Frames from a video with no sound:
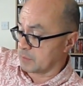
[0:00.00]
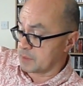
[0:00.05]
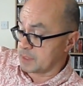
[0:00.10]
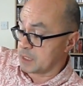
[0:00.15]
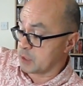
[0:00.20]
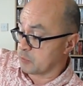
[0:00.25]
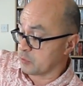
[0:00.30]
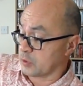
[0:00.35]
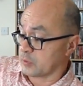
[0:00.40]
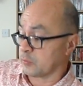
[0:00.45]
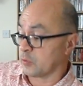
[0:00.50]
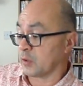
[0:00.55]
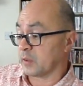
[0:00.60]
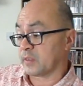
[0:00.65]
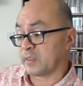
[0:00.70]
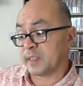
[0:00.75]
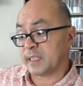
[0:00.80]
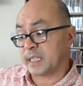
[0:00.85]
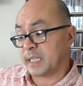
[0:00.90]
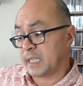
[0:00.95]
with Detroit Rock
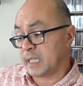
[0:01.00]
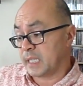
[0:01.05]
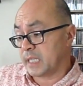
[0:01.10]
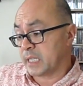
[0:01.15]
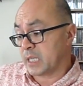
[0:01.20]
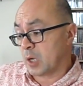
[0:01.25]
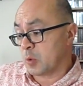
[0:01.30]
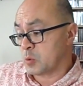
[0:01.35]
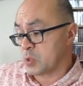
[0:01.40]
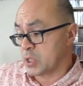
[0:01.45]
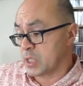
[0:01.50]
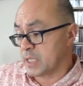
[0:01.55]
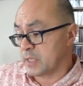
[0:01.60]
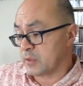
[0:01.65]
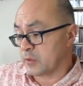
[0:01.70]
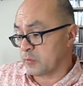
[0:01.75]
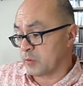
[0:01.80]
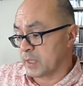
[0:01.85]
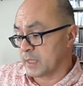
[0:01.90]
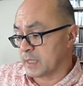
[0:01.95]
City, Cold Gin,
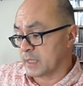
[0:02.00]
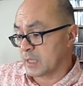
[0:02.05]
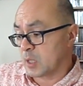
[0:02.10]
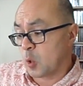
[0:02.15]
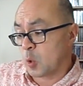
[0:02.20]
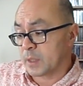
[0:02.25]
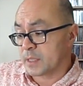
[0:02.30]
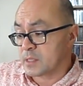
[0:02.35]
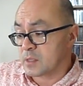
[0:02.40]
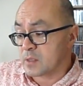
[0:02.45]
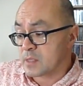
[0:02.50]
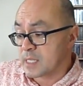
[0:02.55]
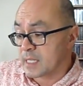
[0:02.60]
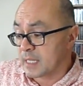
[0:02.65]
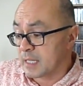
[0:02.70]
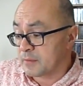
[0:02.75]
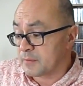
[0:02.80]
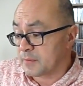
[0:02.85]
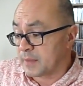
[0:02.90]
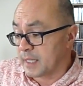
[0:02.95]
Strutter, Calling Dr.
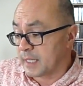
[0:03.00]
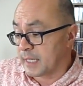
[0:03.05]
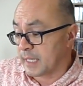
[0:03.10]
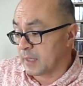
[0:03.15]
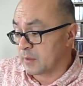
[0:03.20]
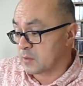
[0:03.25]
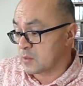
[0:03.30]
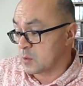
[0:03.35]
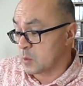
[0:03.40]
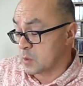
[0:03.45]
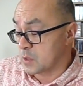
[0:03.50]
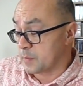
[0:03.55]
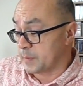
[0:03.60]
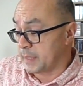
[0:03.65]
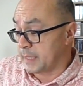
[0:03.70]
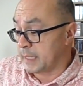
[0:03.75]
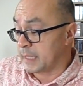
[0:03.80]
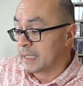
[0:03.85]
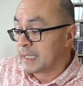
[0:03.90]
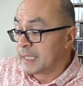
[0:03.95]
Love, Firehouse, Talk to
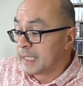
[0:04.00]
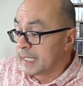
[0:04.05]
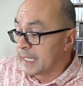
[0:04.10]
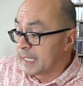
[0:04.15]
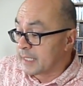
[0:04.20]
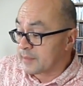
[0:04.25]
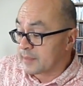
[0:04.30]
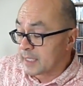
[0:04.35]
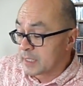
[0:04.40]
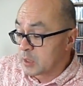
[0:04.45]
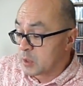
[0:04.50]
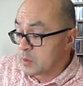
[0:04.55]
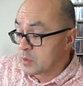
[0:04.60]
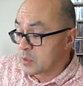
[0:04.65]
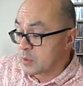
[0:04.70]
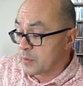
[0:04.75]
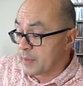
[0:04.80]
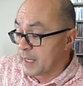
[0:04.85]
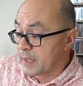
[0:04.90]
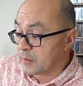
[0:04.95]
Me, Is That You,
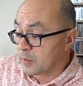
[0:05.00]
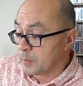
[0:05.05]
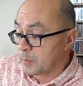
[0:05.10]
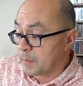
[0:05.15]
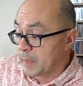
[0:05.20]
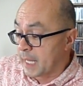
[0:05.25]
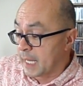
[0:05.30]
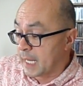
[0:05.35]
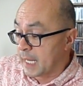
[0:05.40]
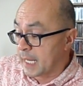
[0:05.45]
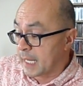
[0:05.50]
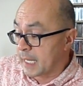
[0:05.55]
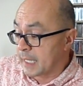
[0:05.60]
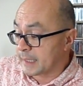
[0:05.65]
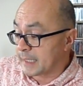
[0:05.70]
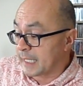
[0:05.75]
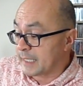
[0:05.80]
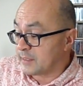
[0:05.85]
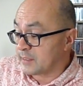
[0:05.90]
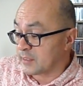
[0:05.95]
2000
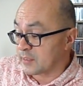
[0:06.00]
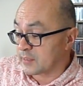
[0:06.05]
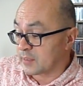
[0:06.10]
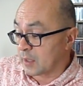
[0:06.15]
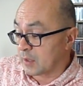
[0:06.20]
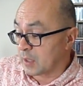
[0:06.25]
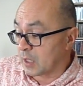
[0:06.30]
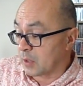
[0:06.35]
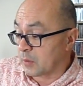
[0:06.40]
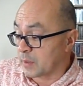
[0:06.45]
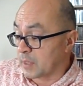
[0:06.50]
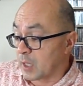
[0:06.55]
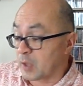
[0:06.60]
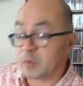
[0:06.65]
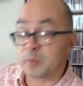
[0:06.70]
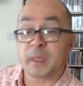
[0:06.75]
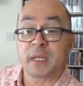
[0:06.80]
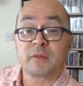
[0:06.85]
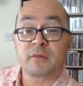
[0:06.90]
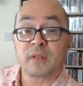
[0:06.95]
Man, Ace's Solo, and I
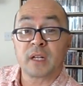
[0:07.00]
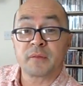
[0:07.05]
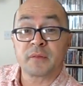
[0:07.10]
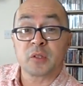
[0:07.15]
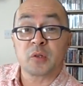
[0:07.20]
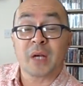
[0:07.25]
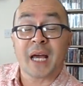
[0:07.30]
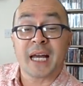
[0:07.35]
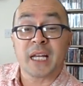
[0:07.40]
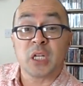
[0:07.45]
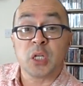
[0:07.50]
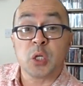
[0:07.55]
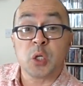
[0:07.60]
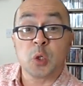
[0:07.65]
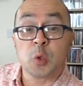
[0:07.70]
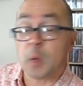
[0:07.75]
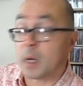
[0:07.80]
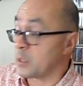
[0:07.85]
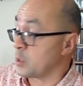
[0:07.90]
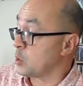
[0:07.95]
Was Made for Loving You, and
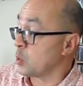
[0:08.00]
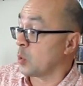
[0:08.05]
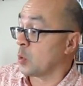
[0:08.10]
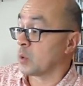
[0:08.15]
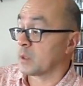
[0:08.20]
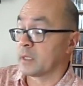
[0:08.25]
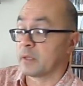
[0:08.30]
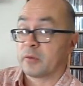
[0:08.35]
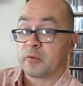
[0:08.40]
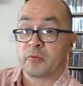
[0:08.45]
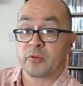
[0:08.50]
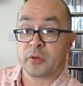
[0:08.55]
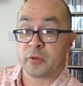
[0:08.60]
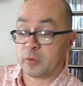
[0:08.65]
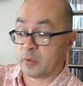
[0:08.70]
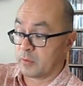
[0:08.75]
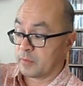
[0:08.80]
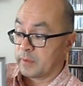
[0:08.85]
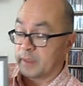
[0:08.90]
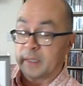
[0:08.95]
New York
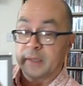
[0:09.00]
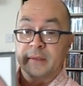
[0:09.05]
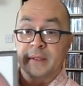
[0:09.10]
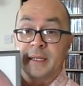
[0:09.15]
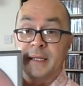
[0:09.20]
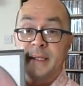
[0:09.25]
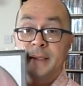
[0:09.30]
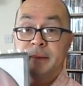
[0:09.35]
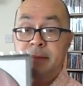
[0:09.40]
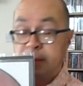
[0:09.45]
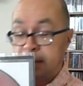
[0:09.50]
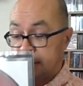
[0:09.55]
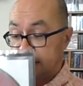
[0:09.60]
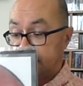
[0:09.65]
Groove, okay.